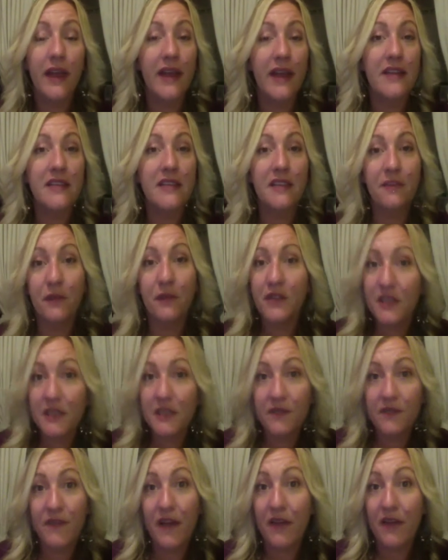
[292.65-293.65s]
And if we
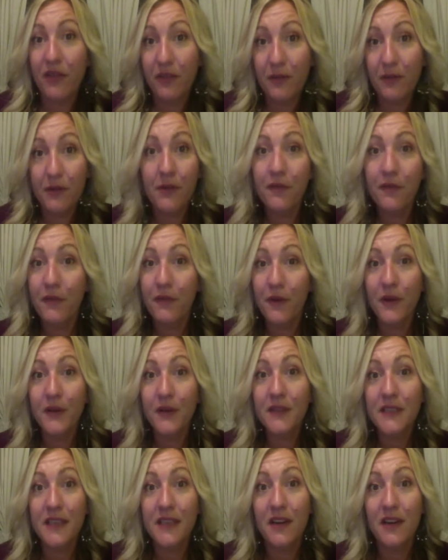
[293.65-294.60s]
just found 3 referrals,